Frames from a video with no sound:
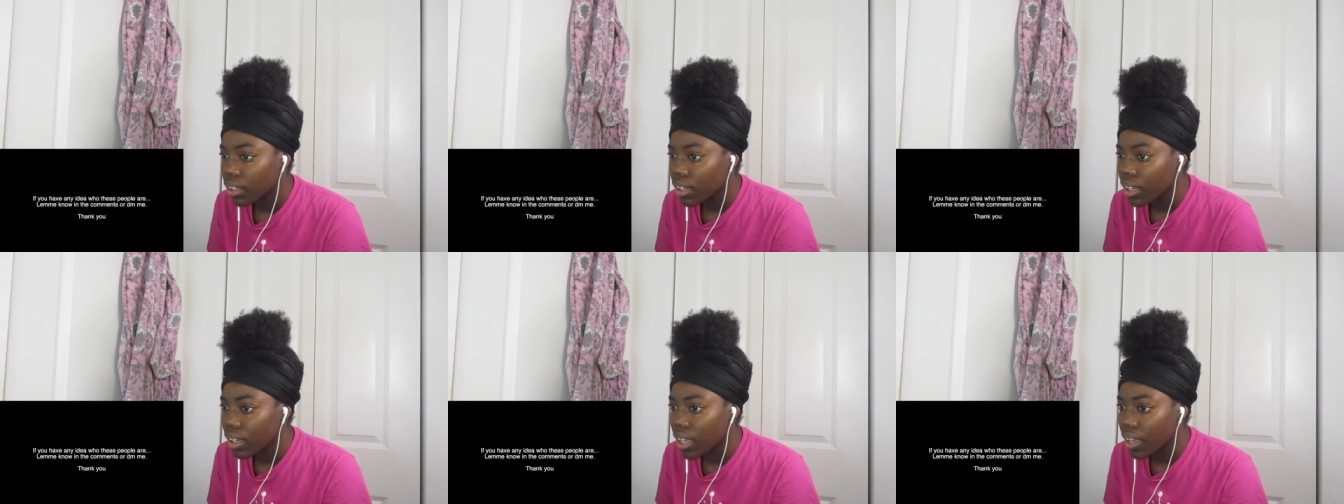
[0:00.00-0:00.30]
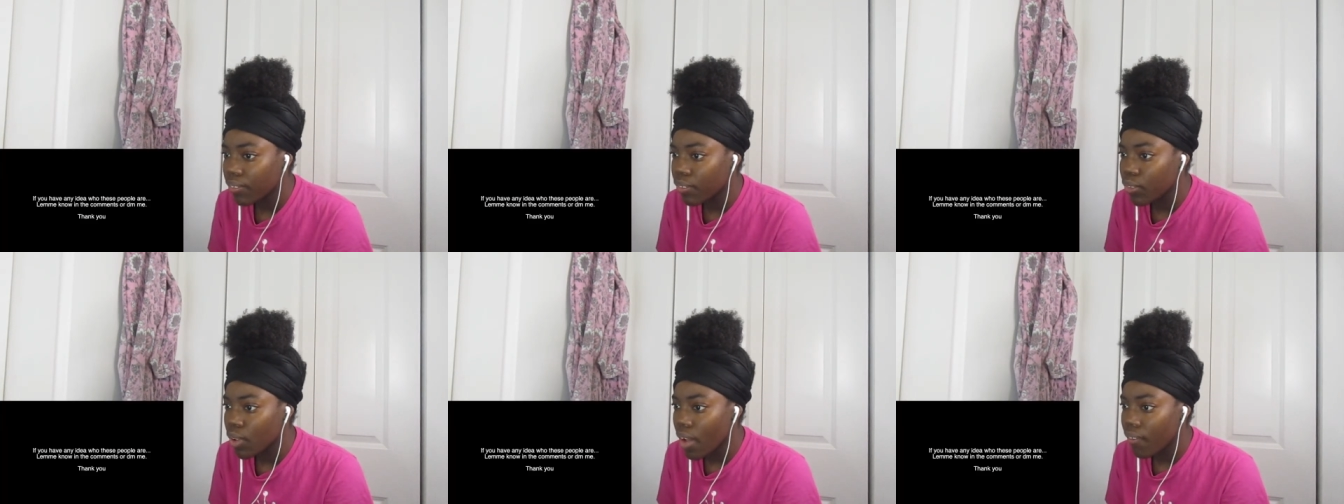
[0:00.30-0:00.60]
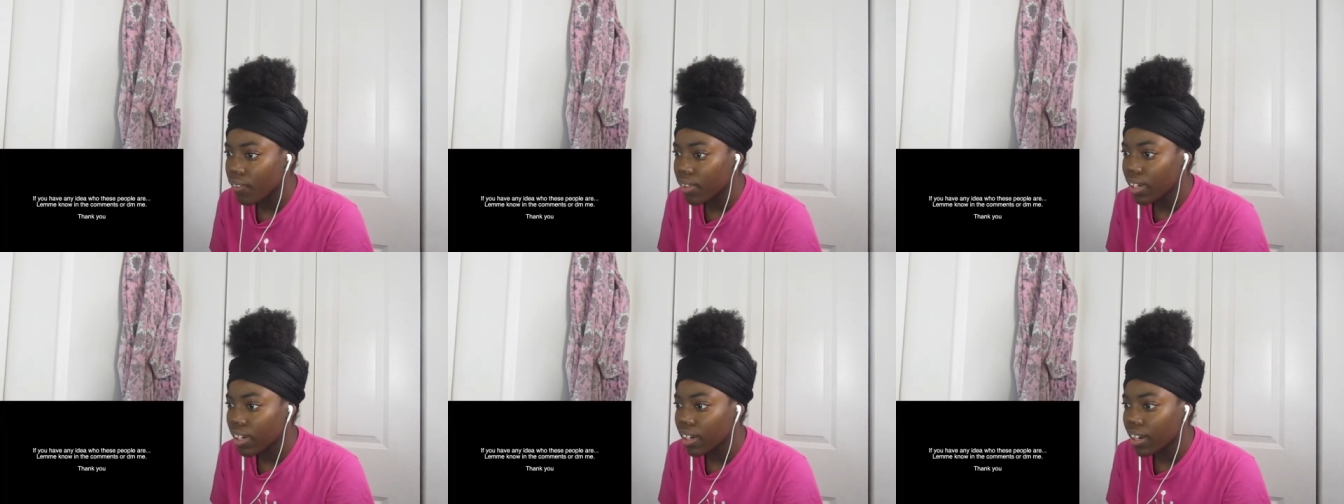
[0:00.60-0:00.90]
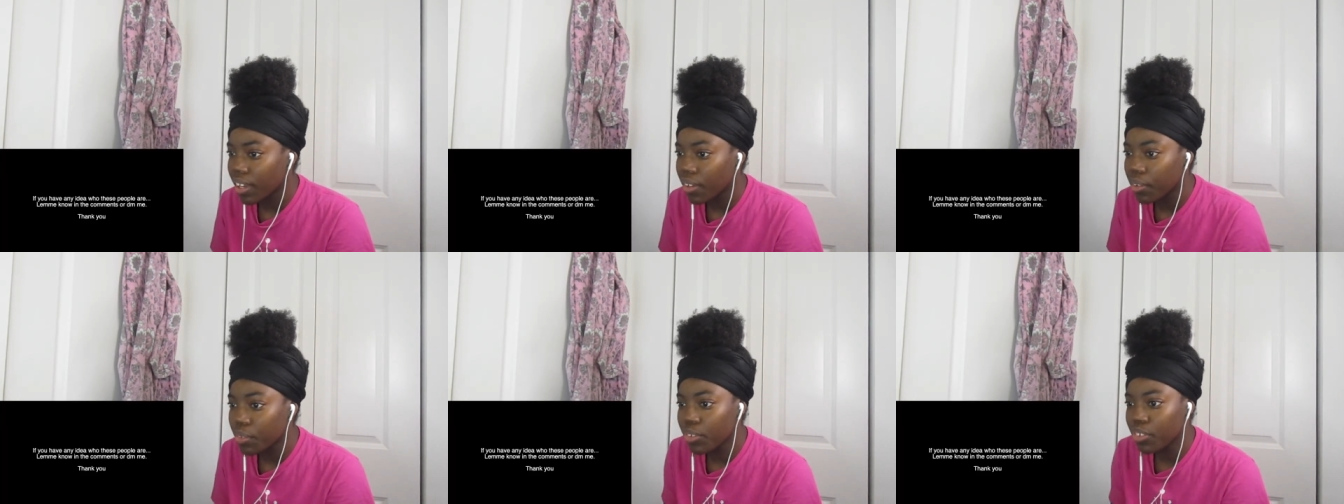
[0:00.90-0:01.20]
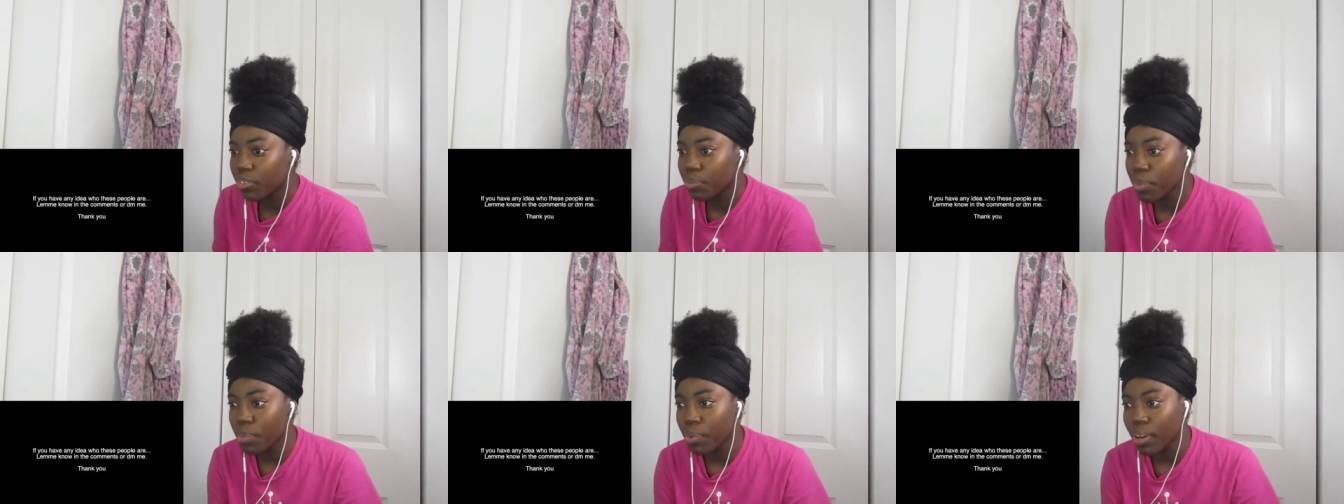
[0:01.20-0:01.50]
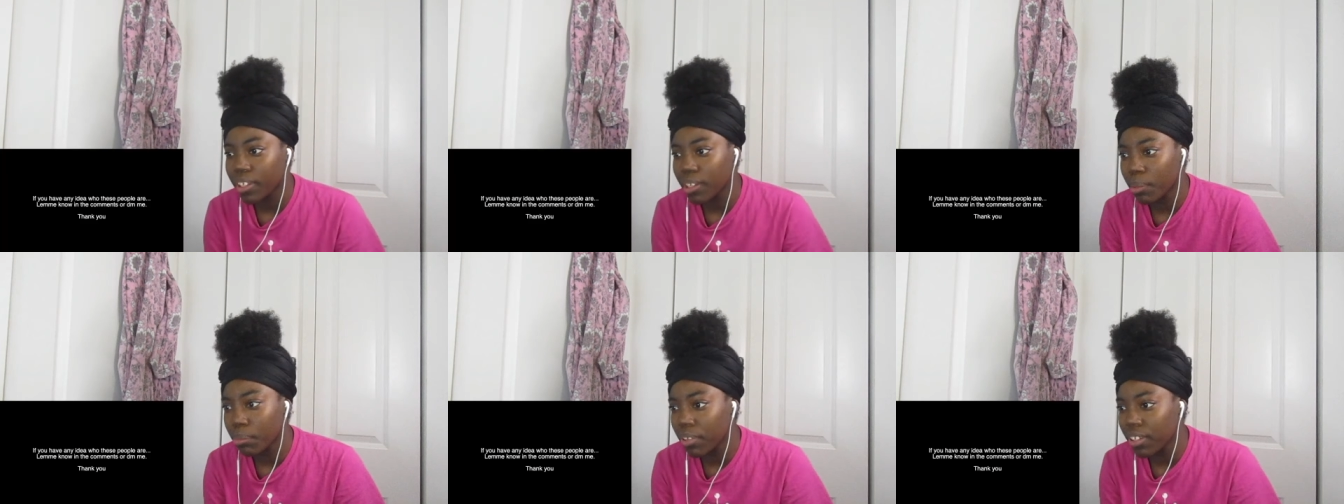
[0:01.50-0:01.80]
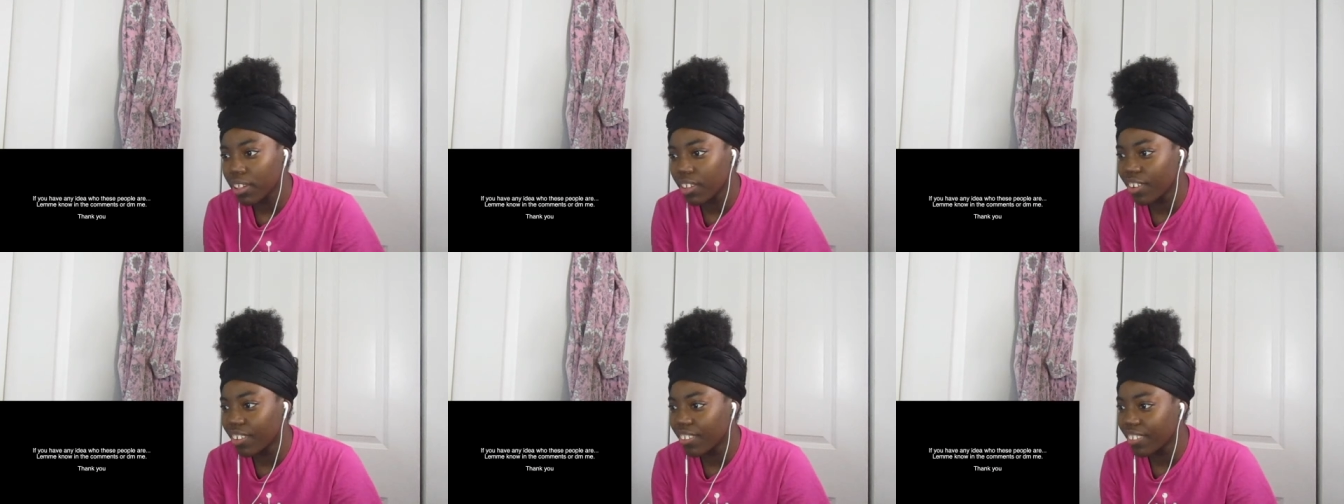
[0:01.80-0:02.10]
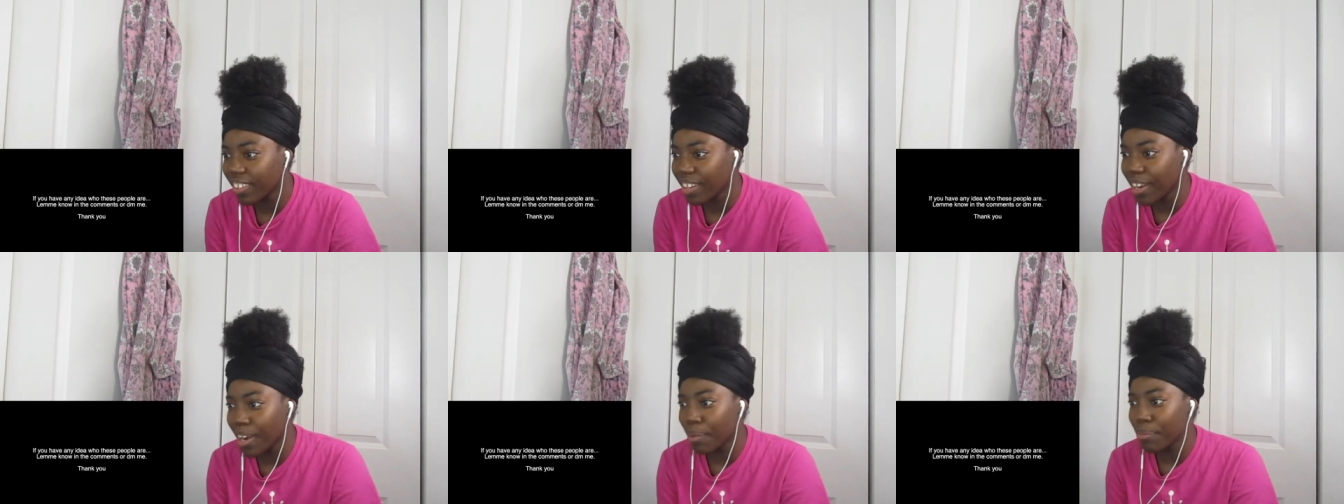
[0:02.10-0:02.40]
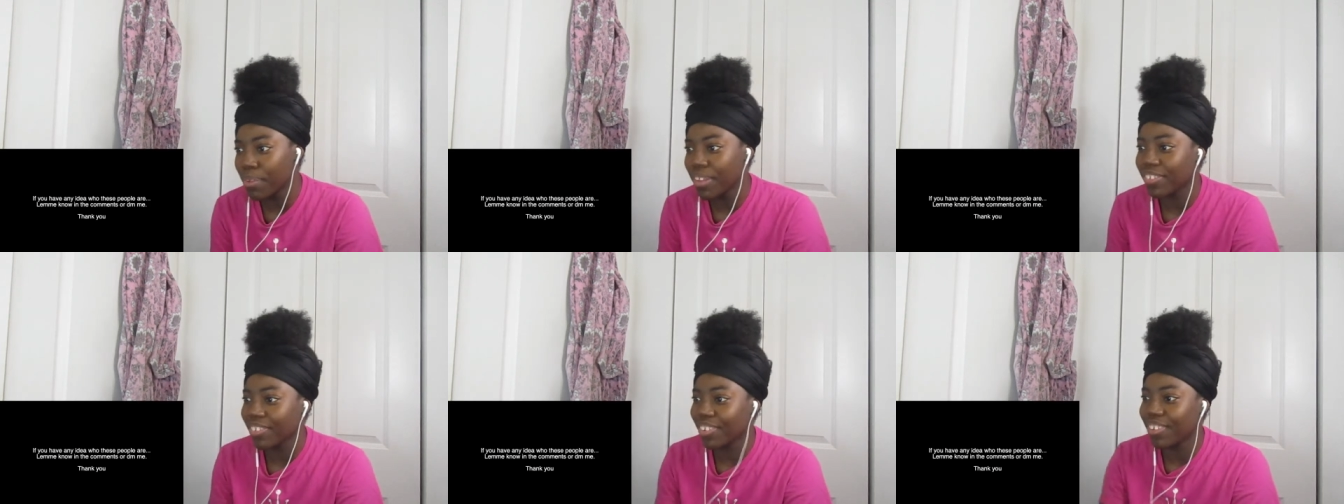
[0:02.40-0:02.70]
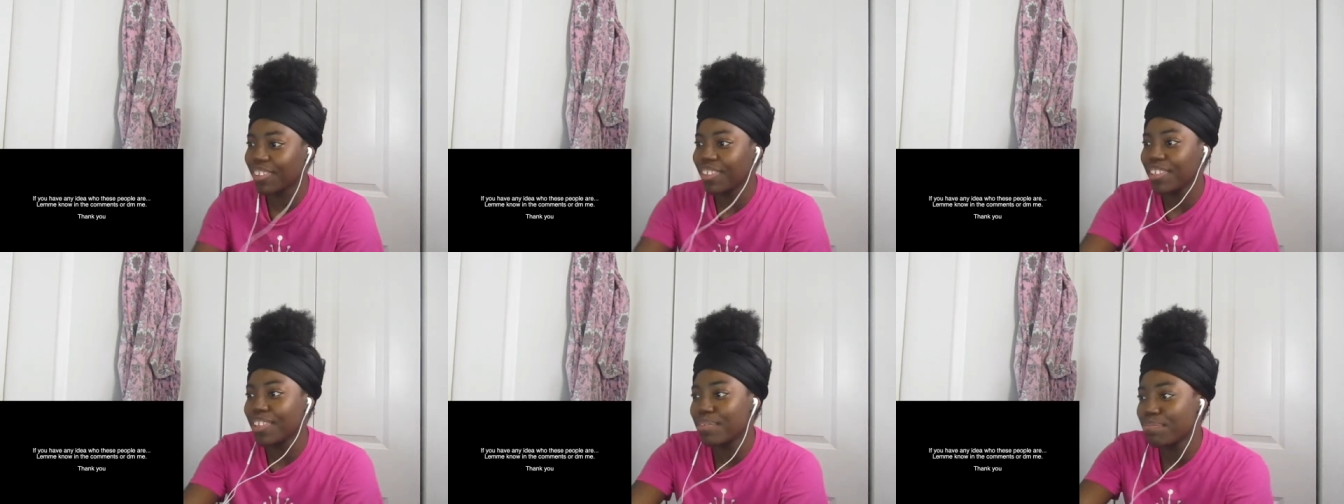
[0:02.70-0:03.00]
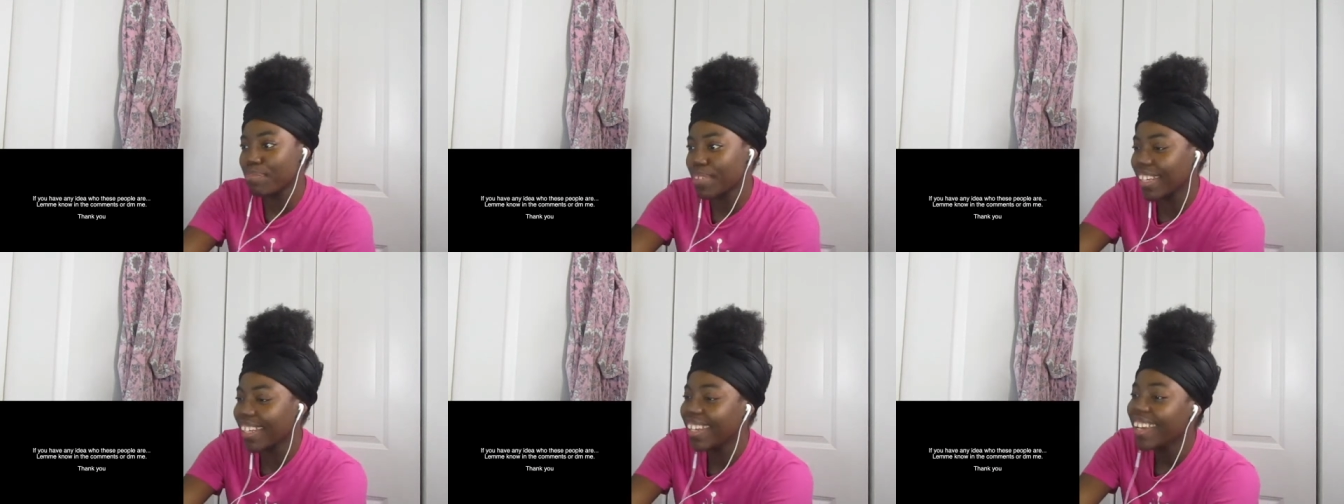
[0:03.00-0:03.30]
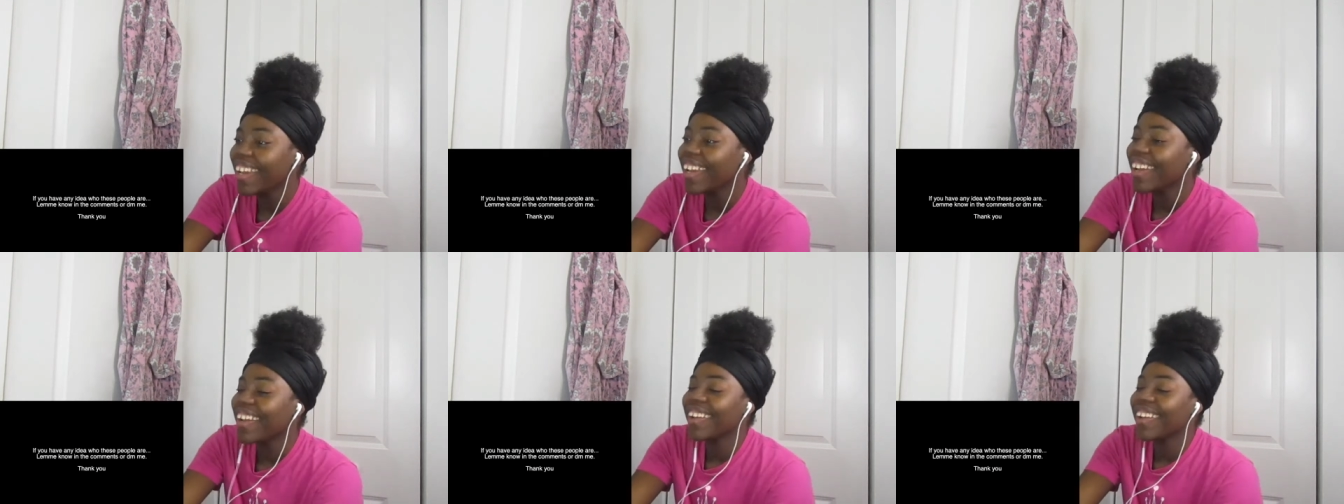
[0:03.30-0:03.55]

if you have any idea who these people are, let me know in the comments or DM me.